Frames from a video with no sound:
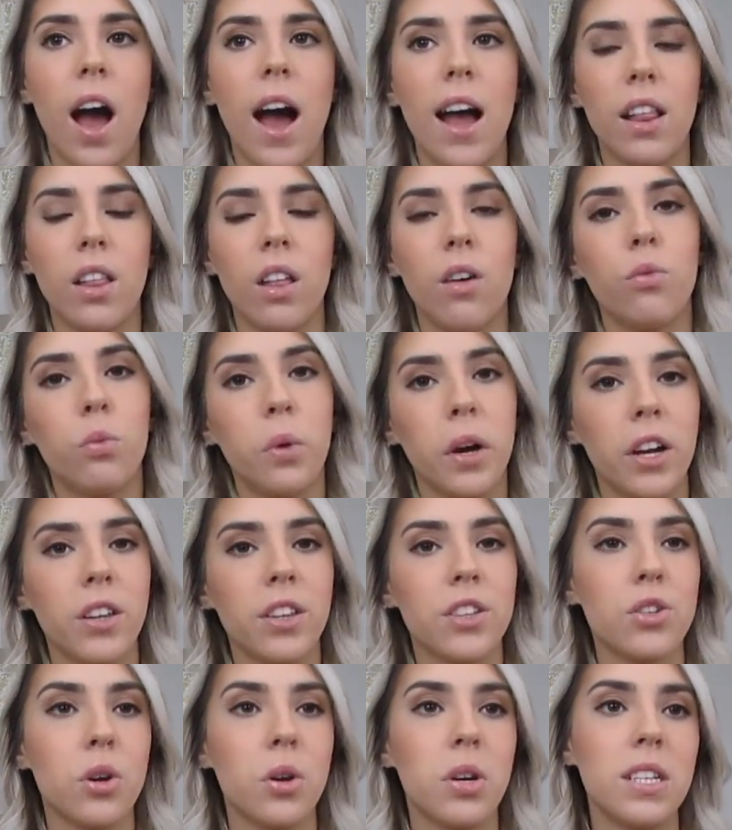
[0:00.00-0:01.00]
I love wearing
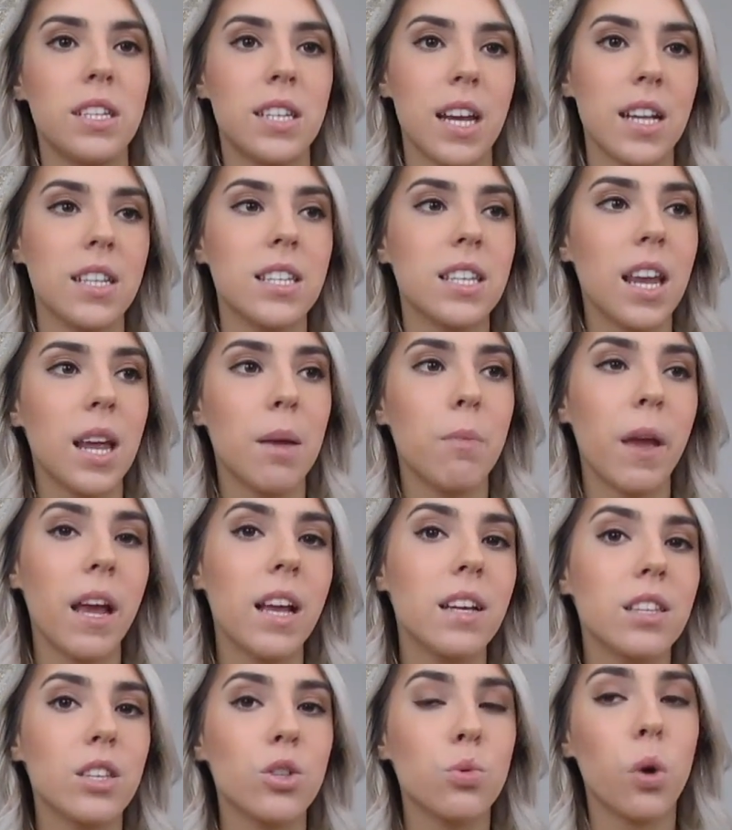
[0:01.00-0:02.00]
this on a day-to-day
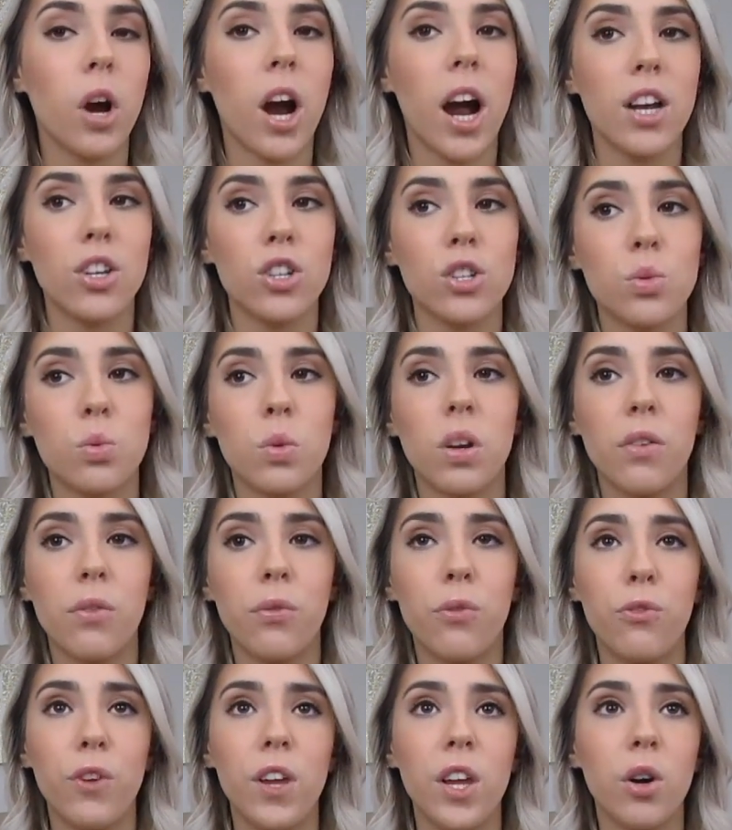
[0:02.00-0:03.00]
basis where I just want to
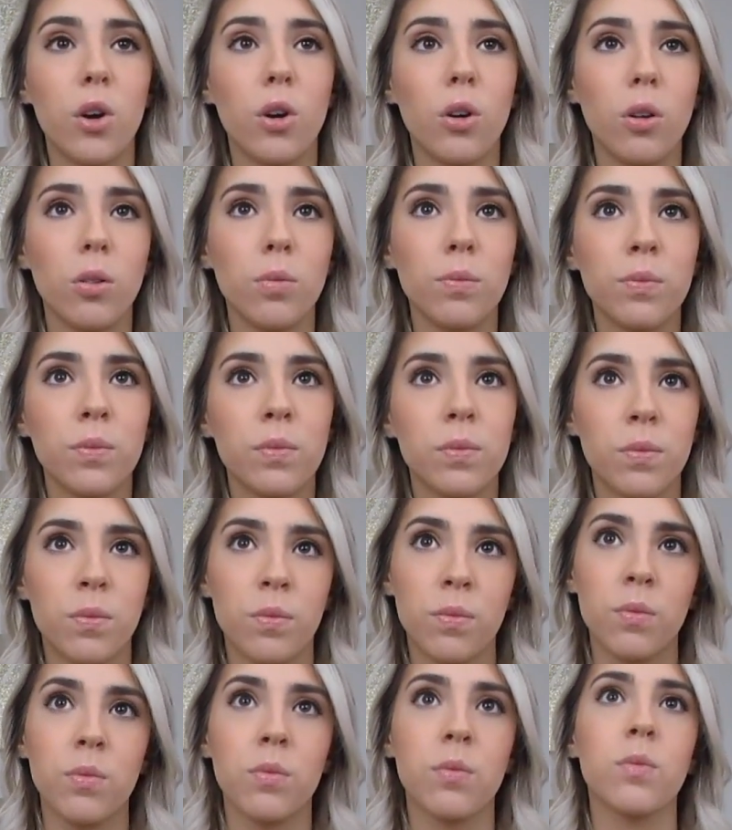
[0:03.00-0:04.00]
feel
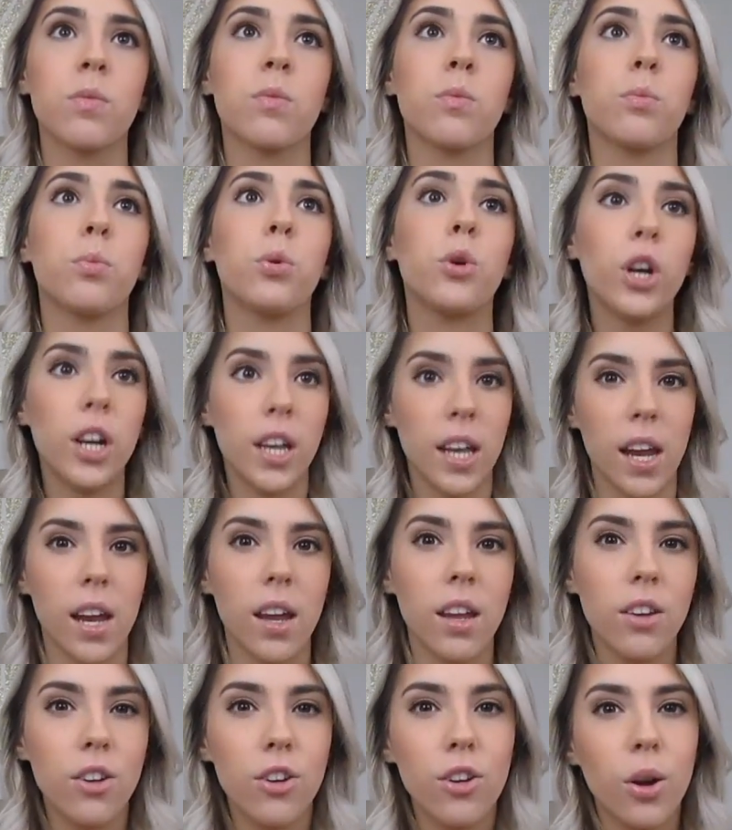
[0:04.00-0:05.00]

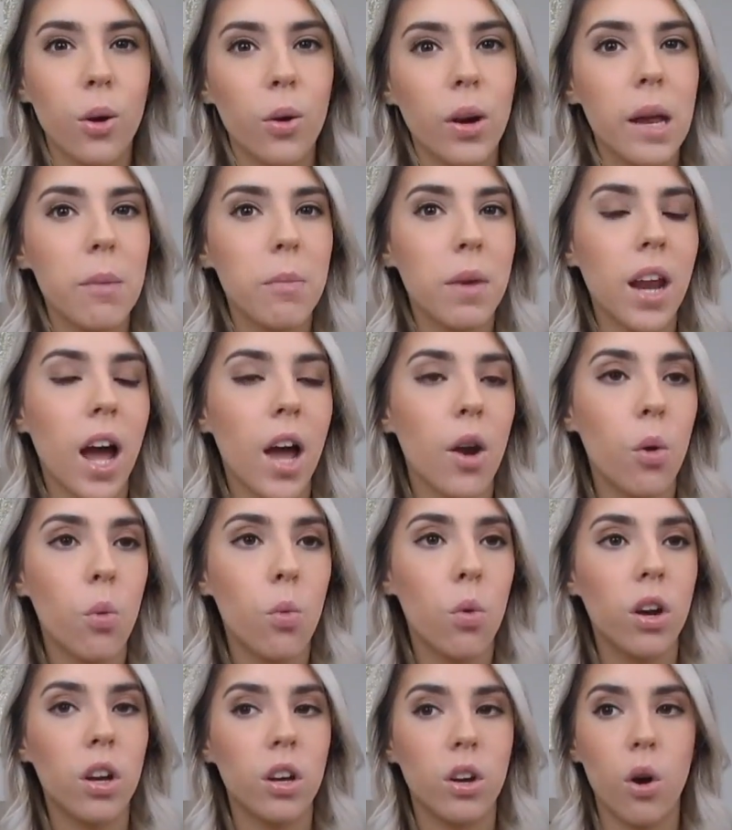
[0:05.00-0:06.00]
pretty, you know what I mean? I don't
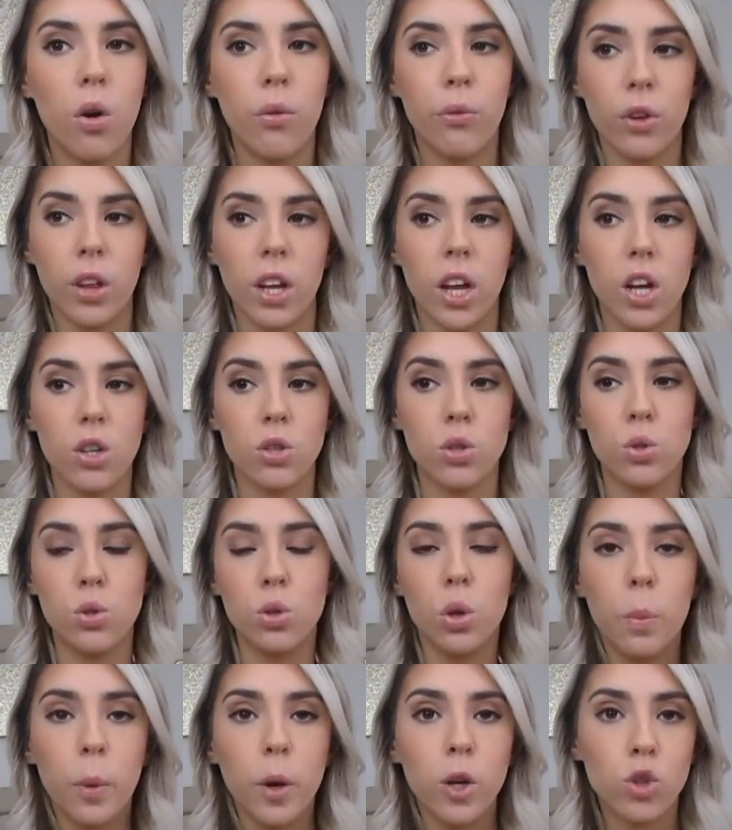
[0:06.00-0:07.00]
want to go for like a
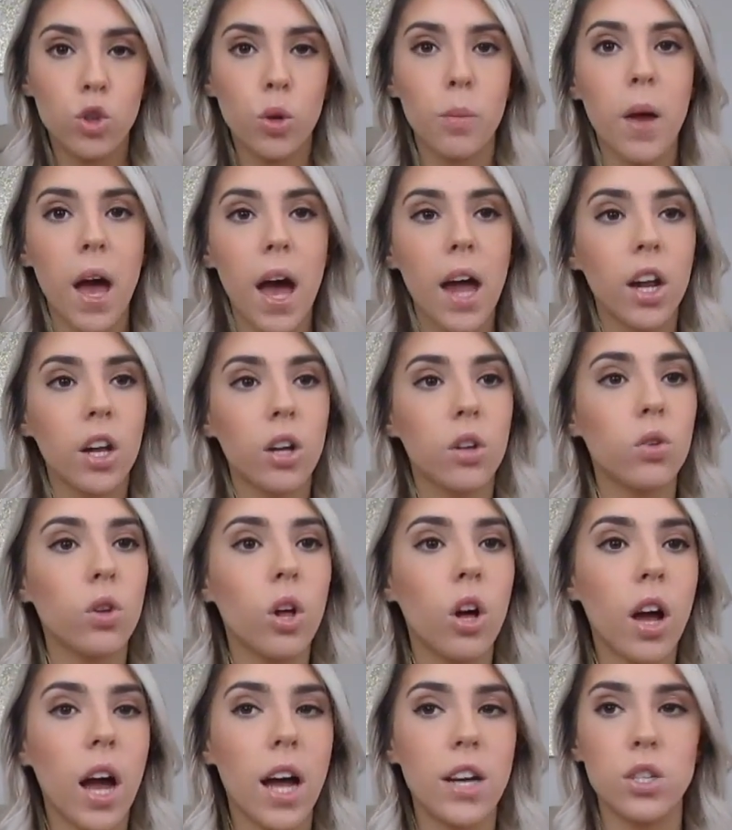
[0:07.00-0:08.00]
super dramatic
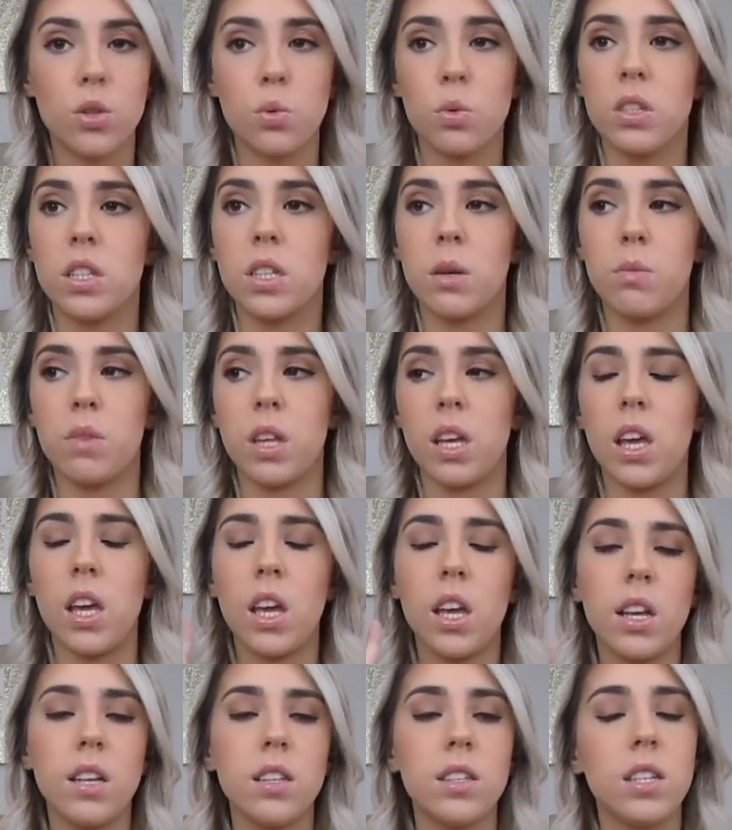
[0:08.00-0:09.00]
look. I just want something
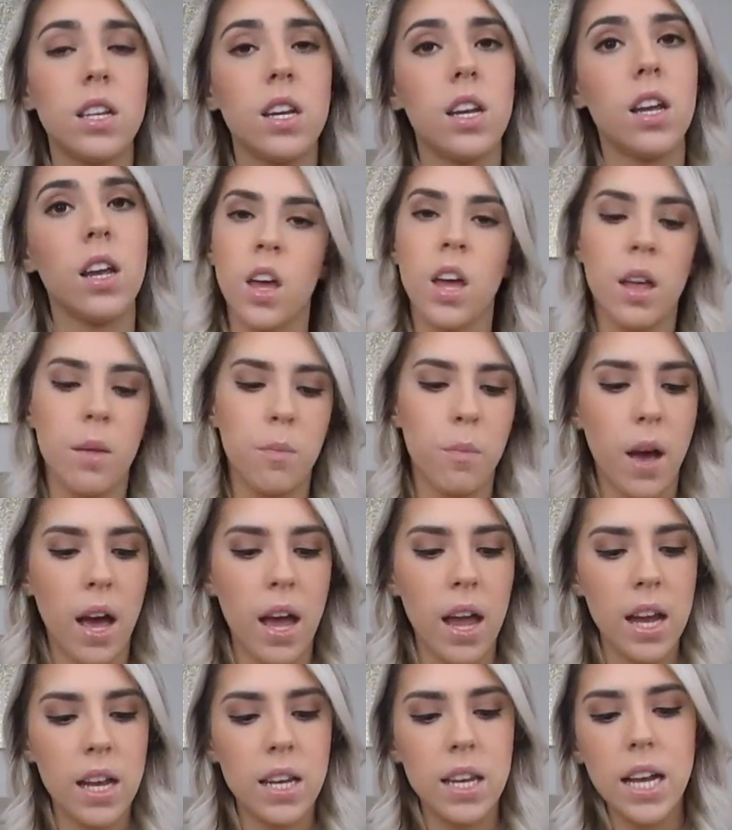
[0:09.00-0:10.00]
easy.
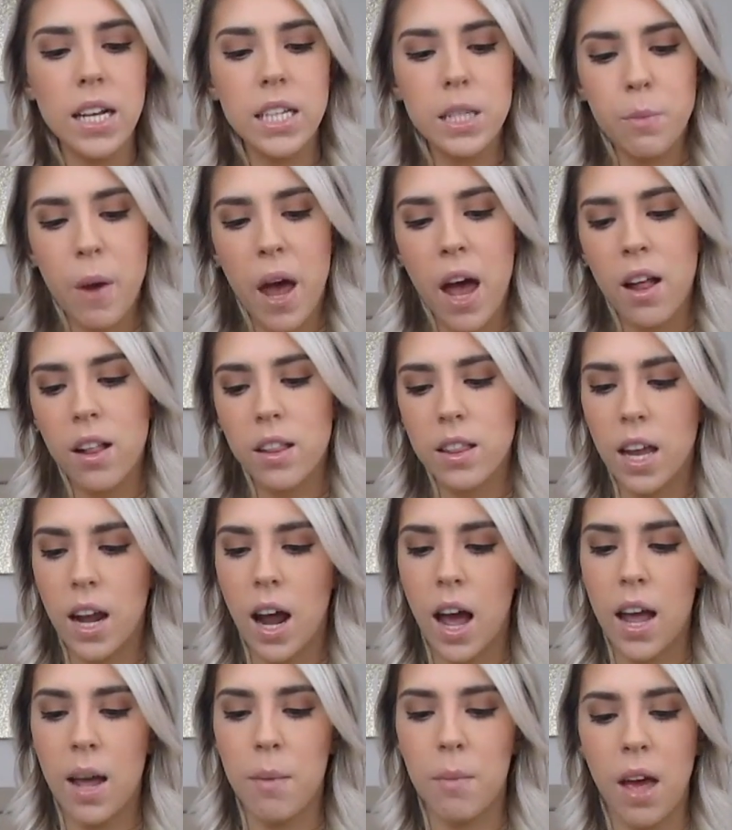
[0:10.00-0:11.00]
My next palette that
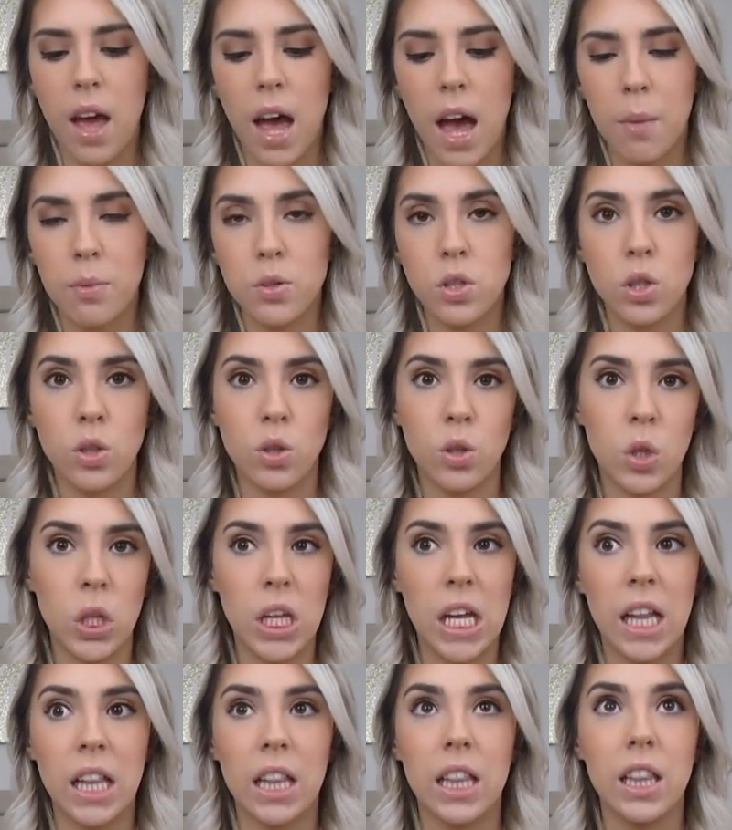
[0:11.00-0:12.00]
I am
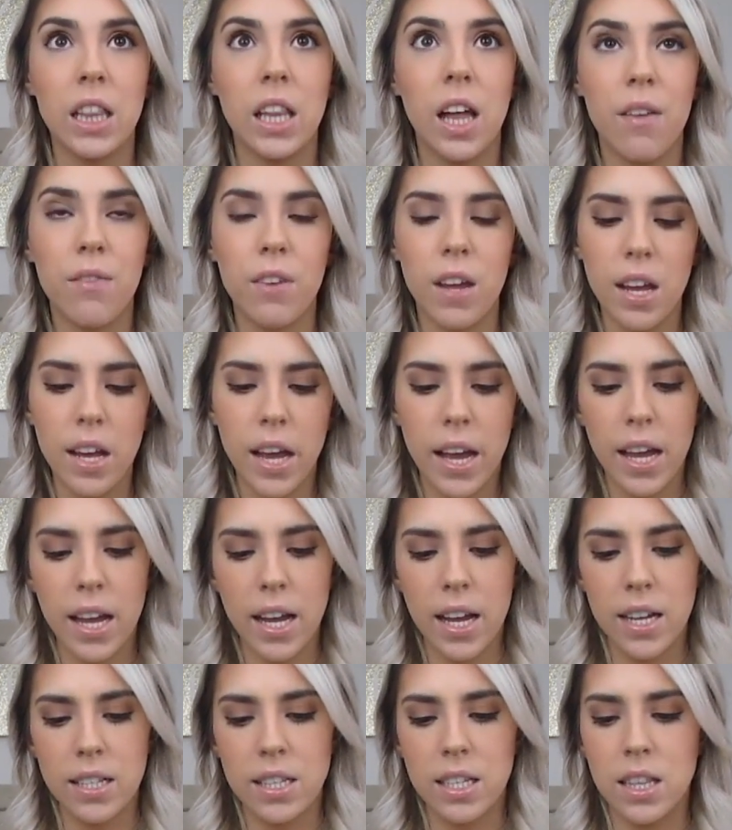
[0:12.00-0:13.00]
absolutely loving
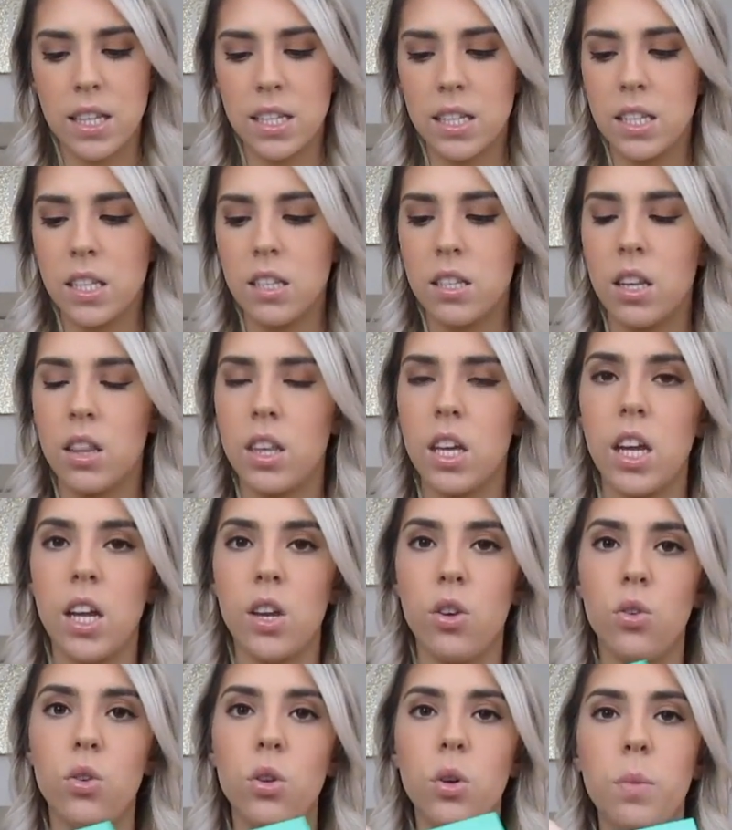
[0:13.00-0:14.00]
is, this is
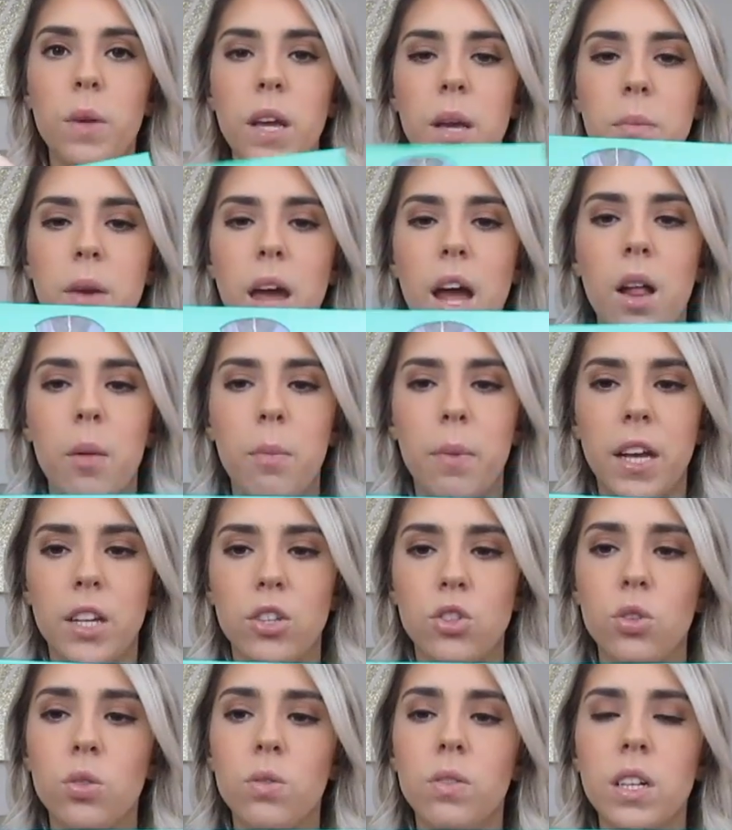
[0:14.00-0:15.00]
the Nubian palette
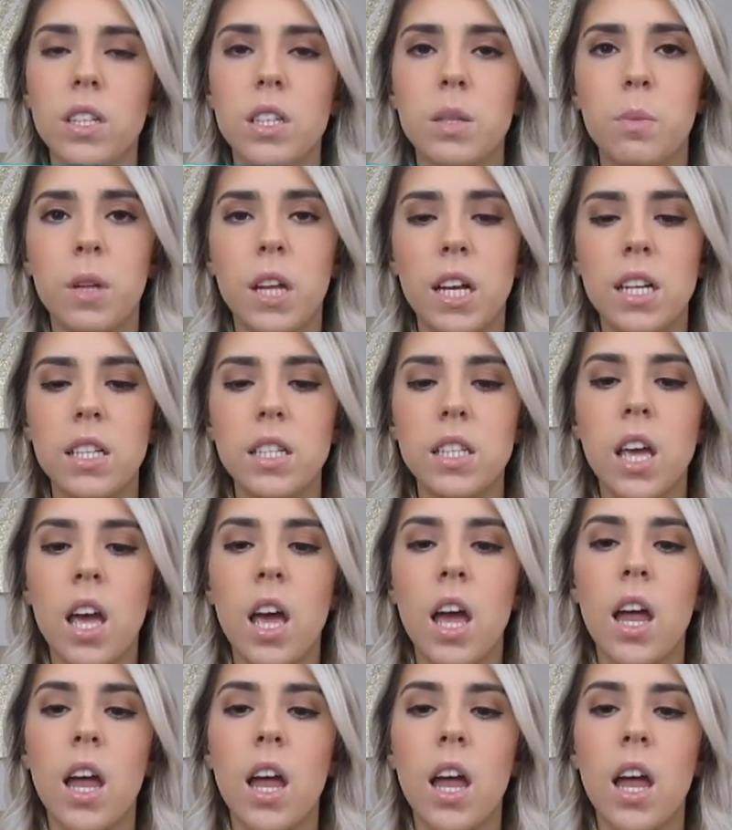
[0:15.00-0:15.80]
by Juvia's Place.